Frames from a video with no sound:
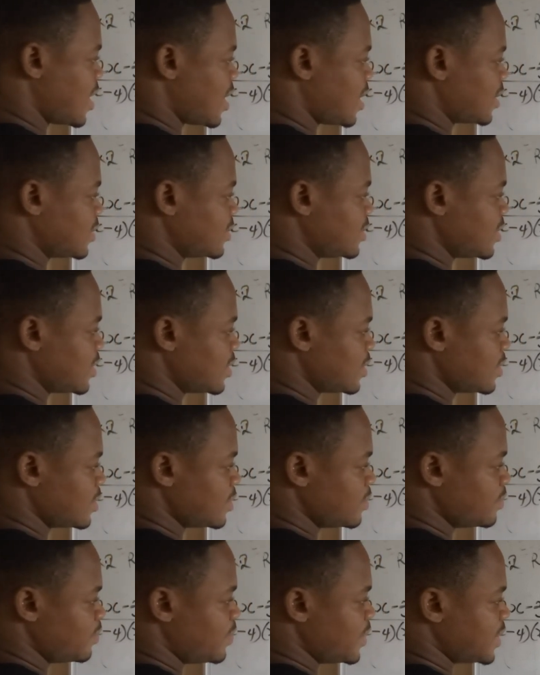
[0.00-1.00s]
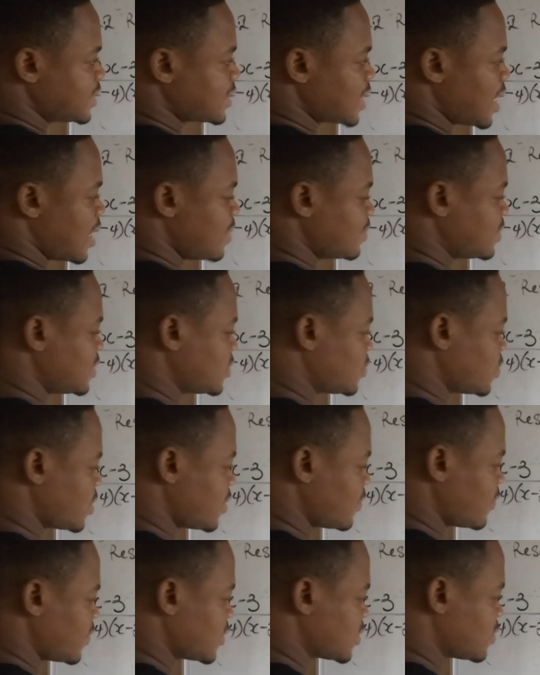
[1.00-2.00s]
and b times this will
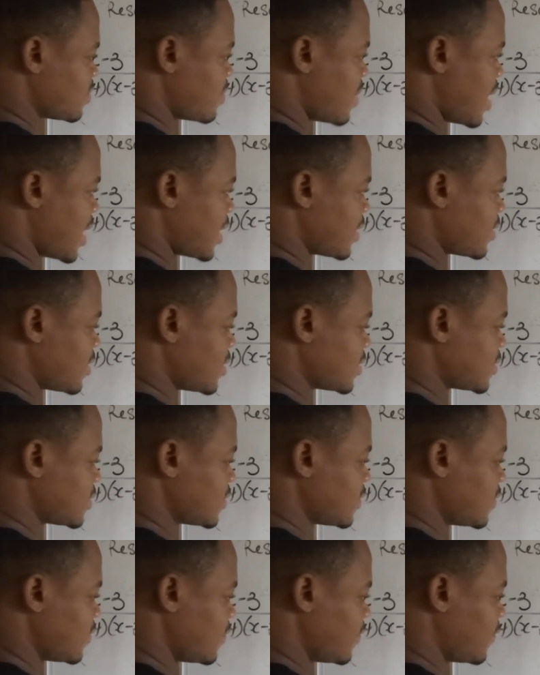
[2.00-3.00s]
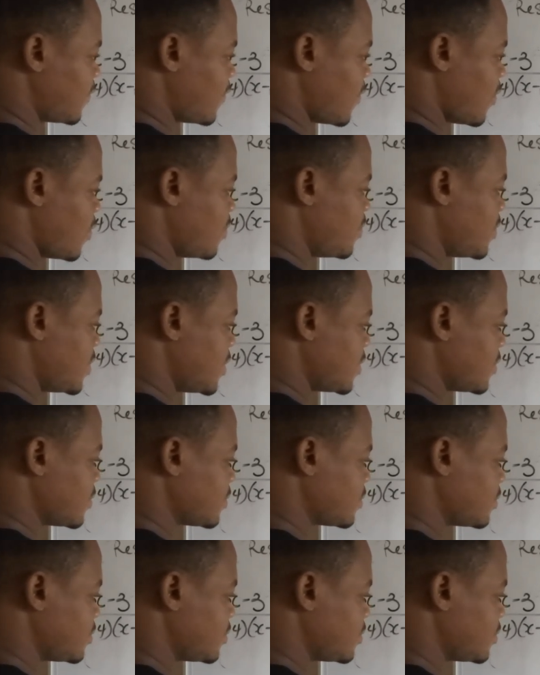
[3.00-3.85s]
give us minus 4b,